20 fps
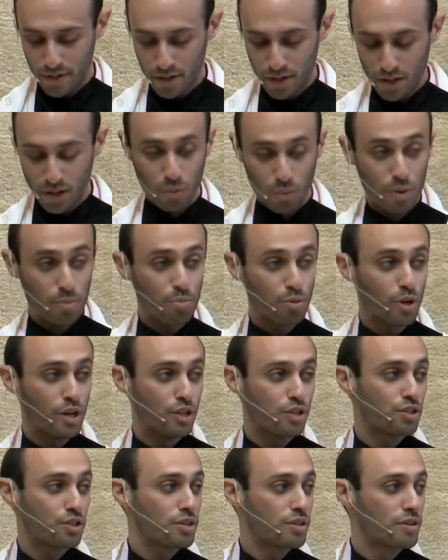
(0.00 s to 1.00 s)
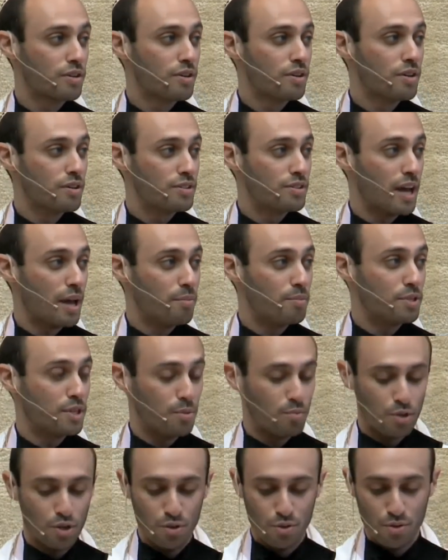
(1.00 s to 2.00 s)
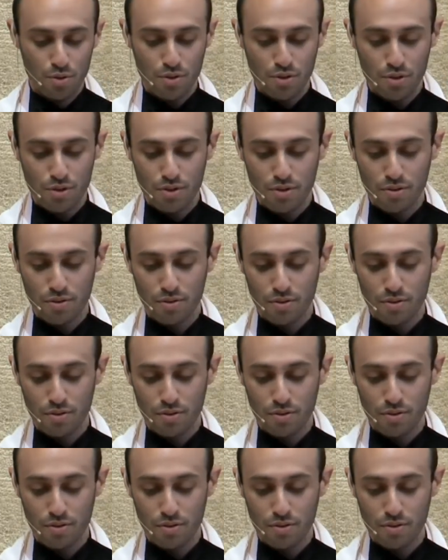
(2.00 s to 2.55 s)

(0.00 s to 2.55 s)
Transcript: We preached to empty pews.